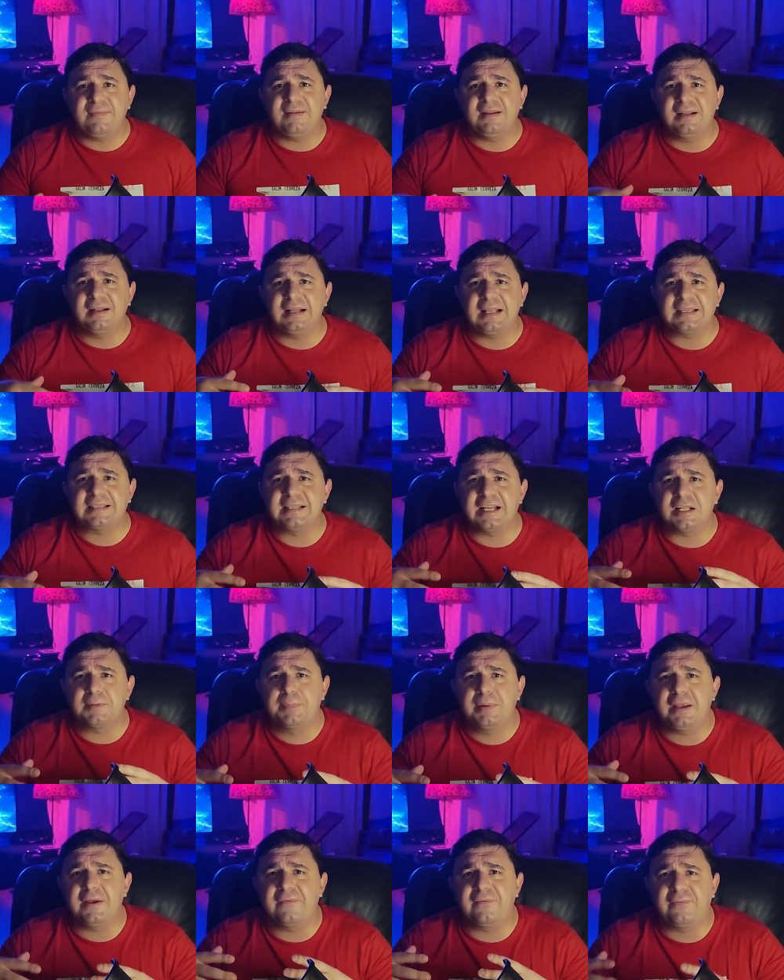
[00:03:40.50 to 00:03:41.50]
Even let's not
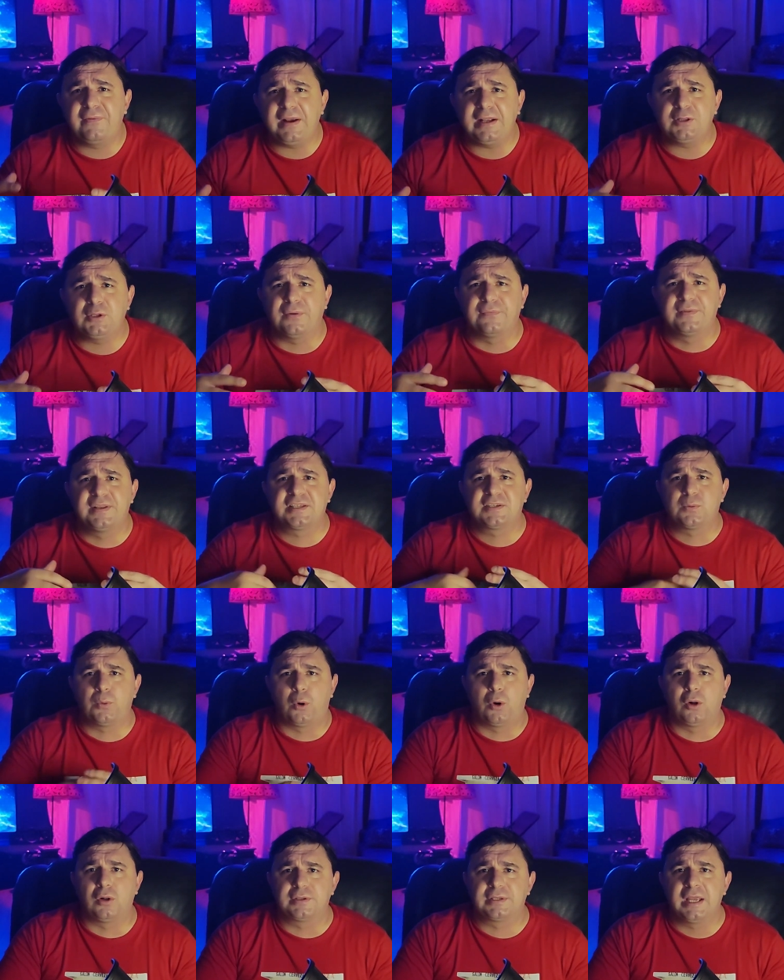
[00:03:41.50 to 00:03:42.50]
be afraid of this
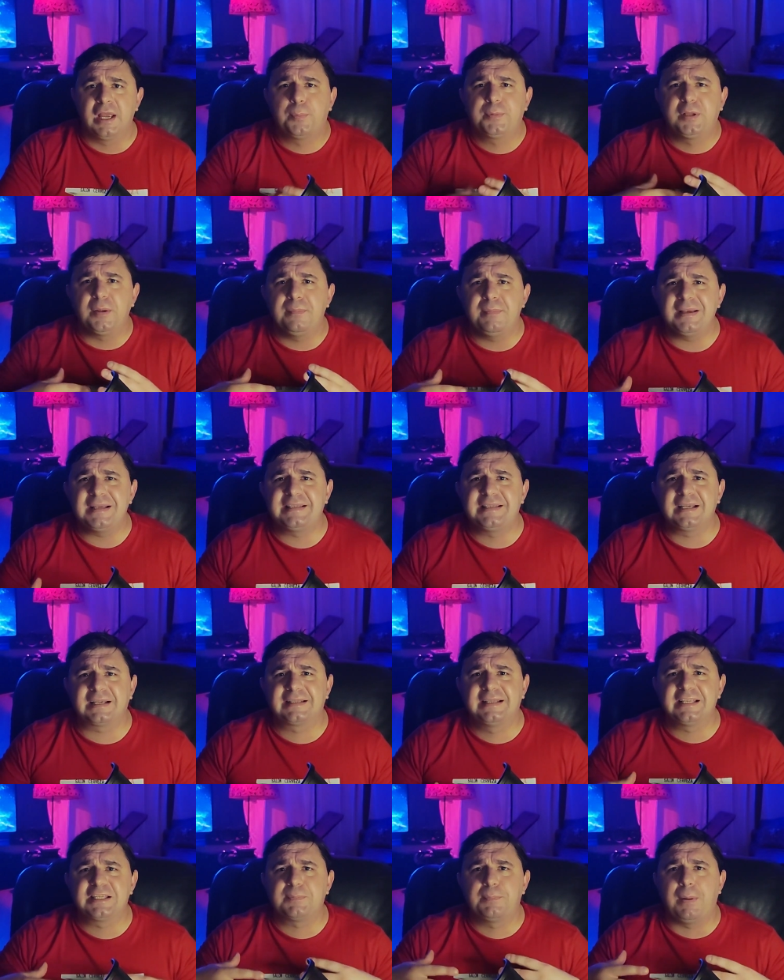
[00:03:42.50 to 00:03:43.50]
world. Optimistic
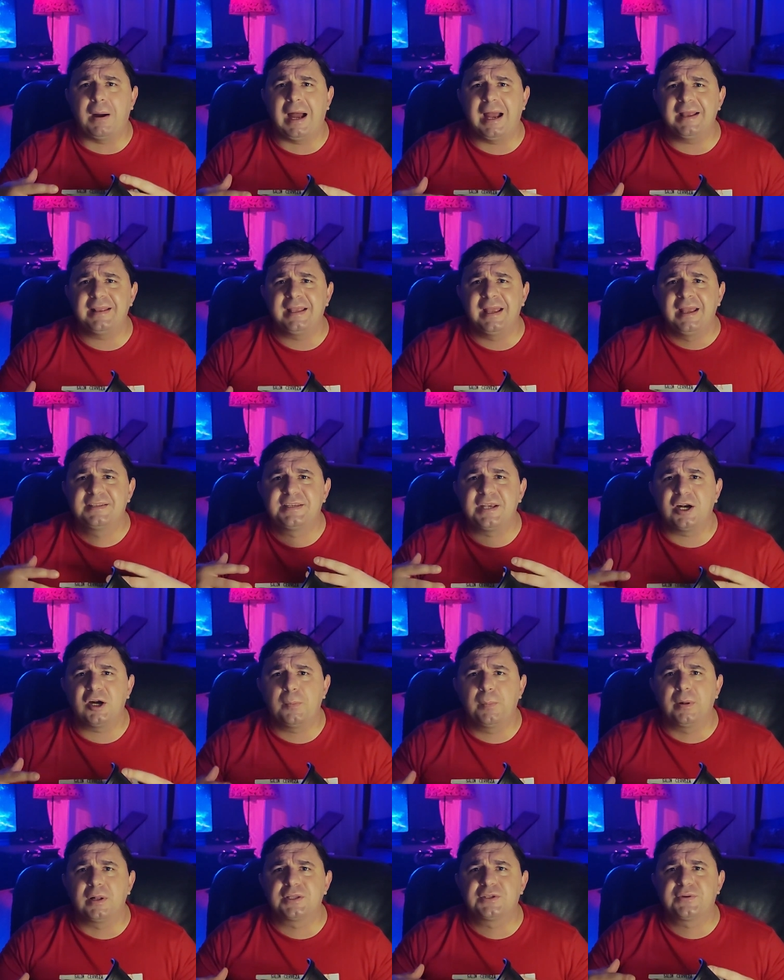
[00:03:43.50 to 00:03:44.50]
despite the
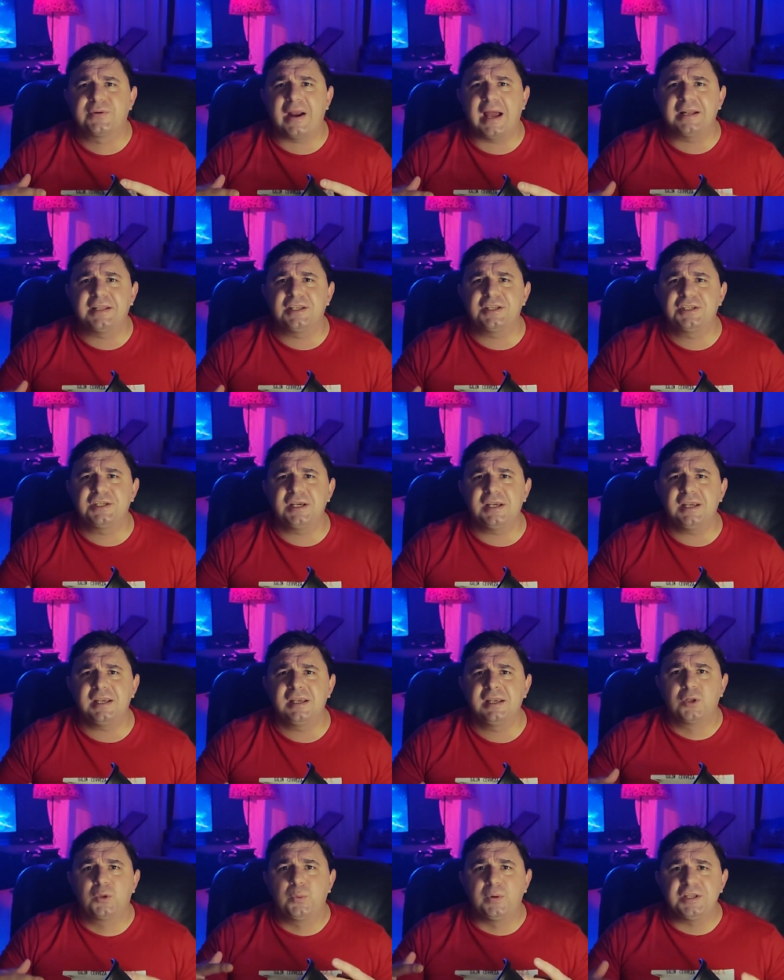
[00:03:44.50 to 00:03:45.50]
terrible tragedy
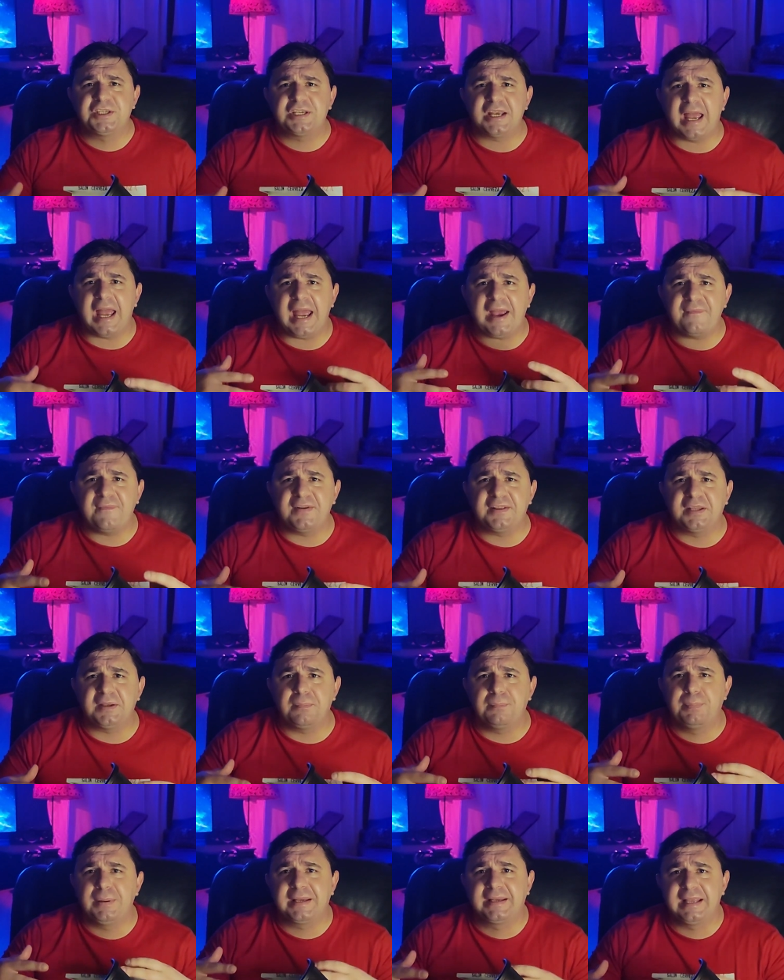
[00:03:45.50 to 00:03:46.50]
with which
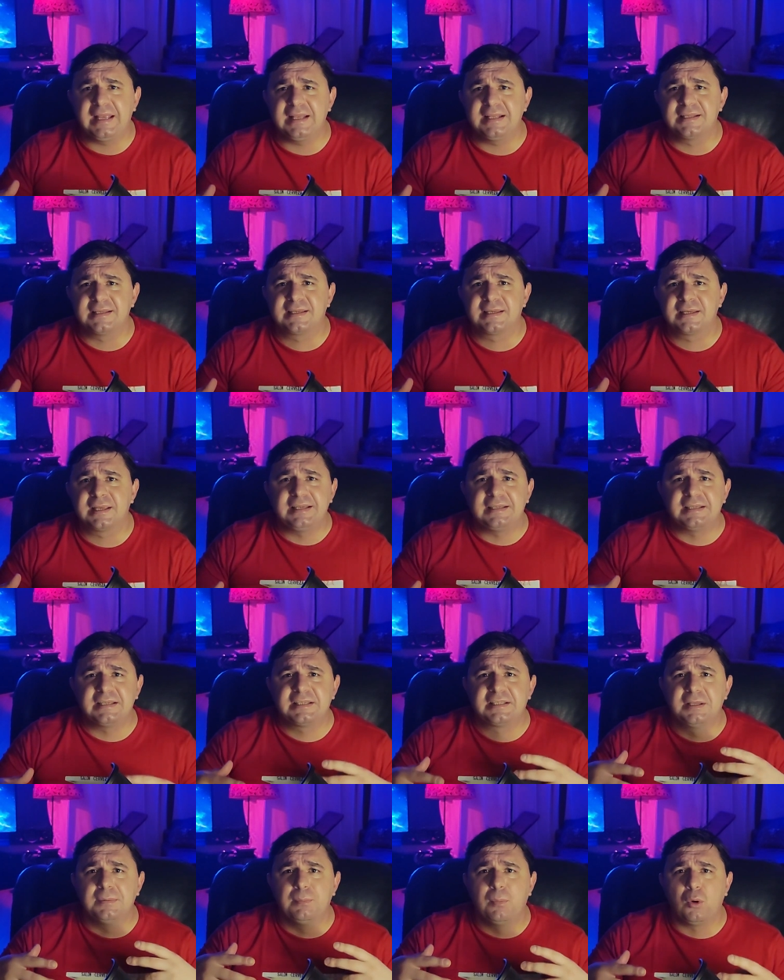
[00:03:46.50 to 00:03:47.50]
everything begins. This
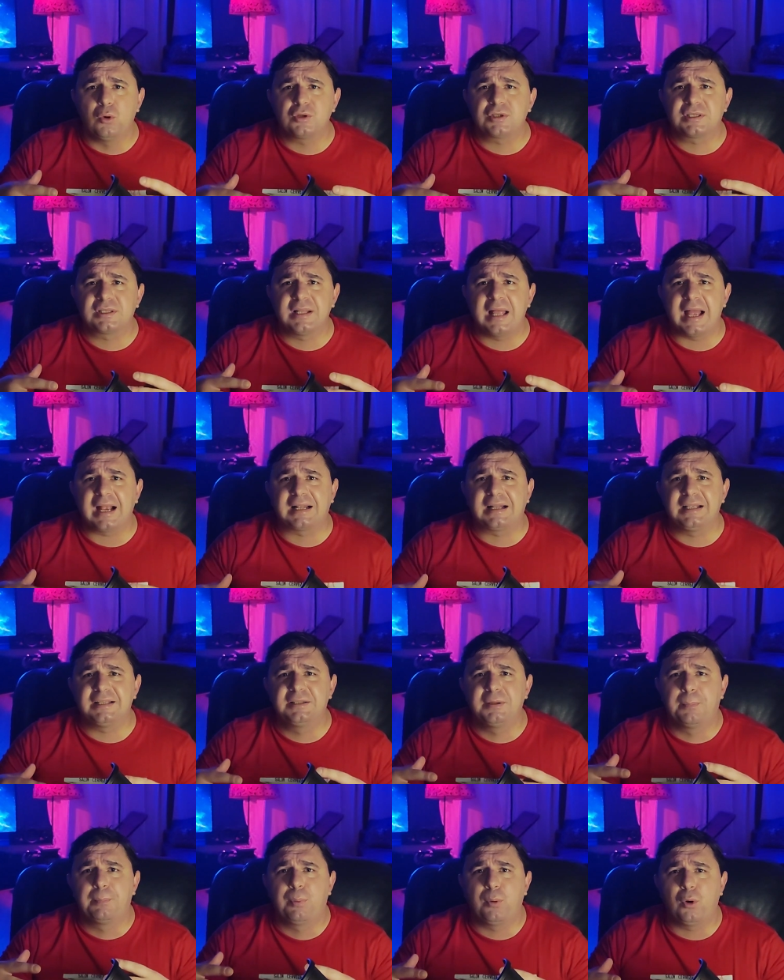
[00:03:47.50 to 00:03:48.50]
is the most likely
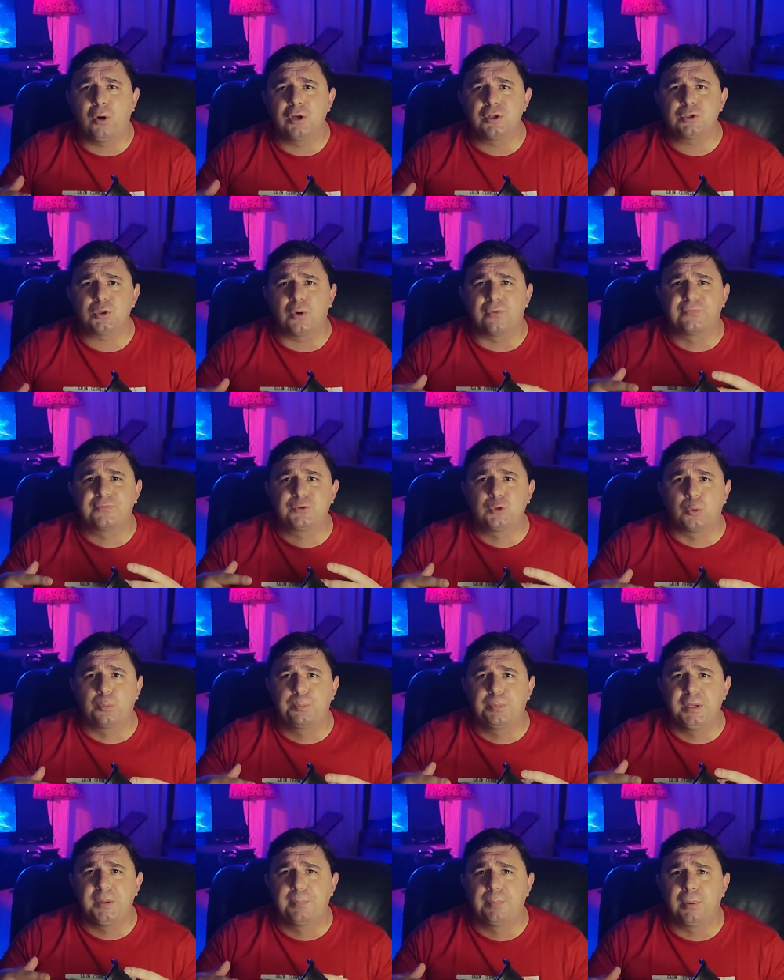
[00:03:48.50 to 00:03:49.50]
the point of two
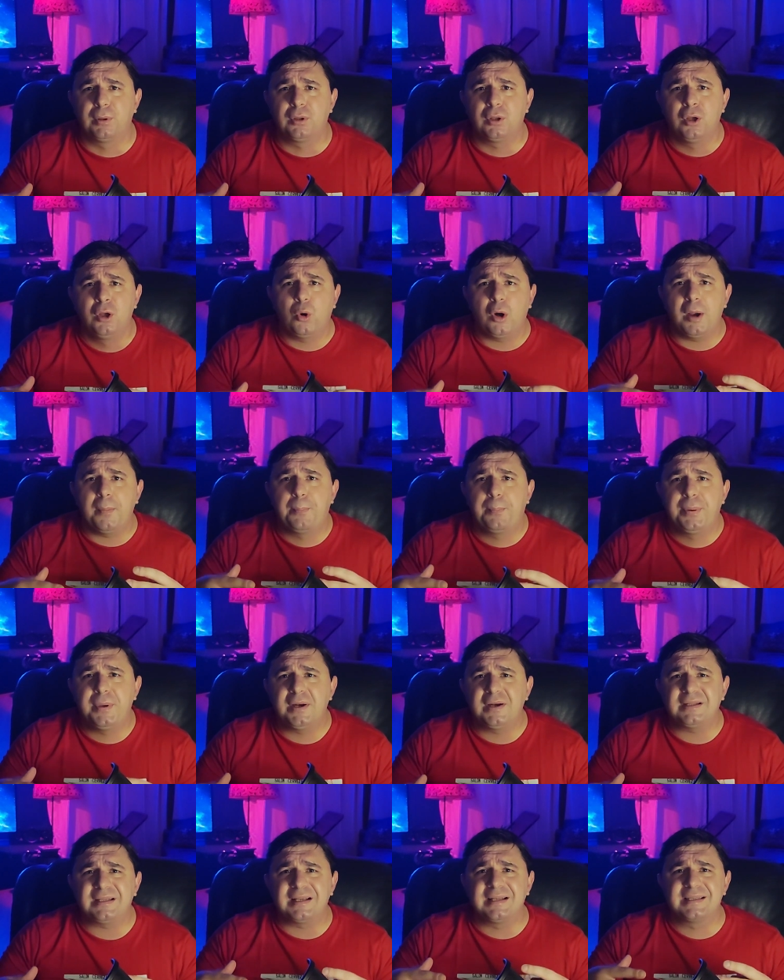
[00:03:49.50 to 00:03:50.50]
people who
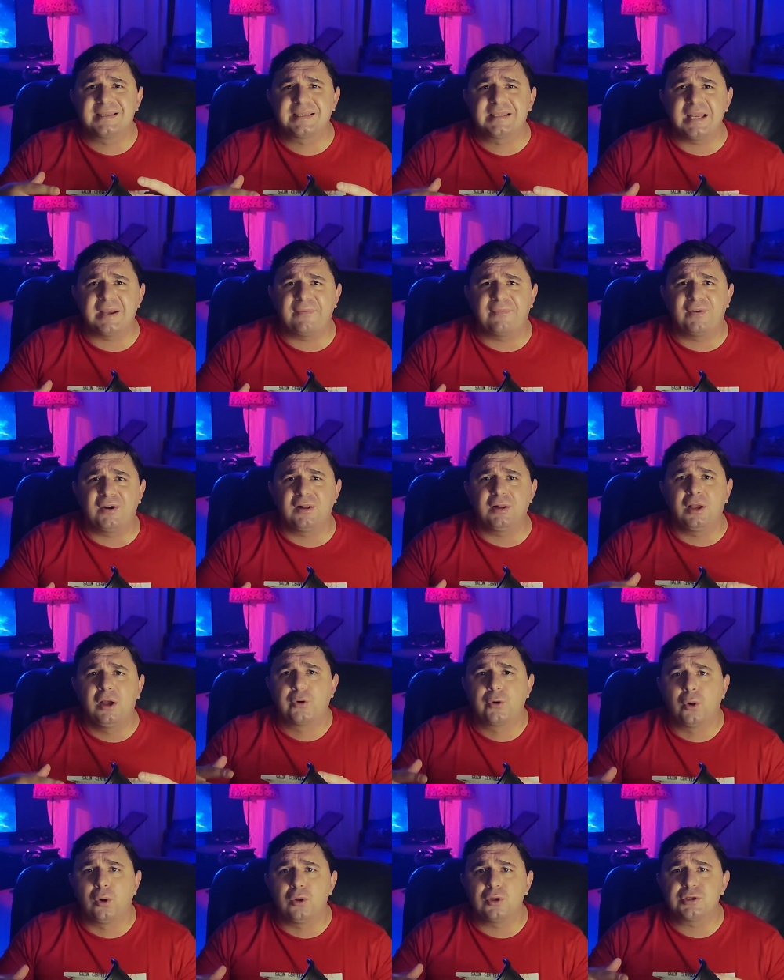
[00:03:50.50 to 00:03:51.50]
appeared in several
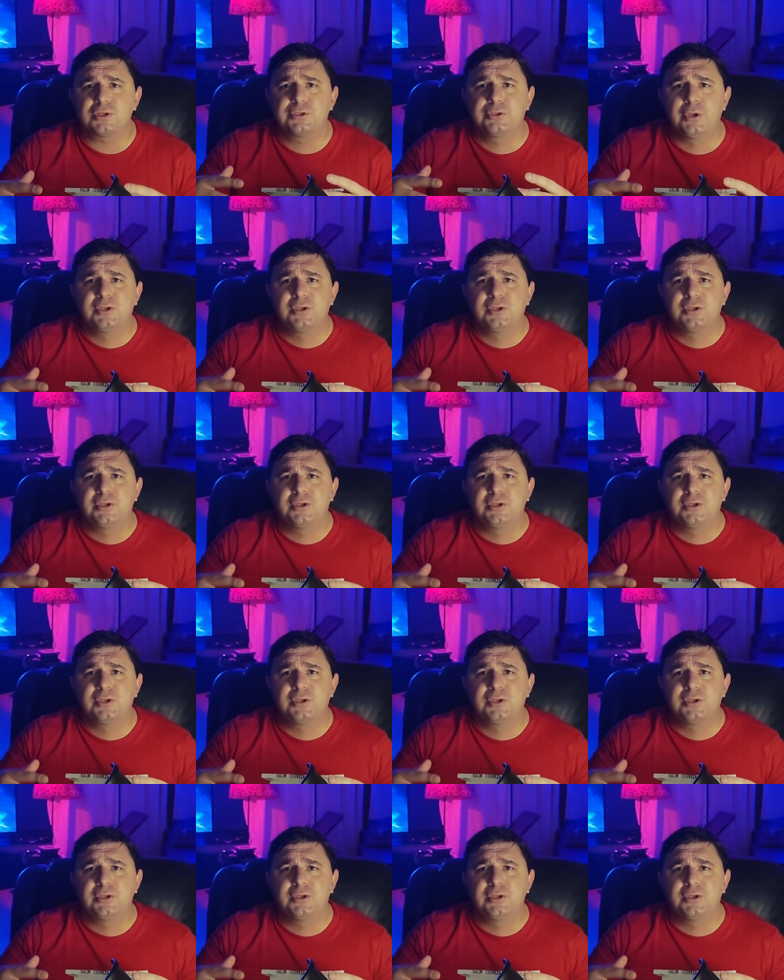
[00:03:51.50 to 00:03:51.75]
roles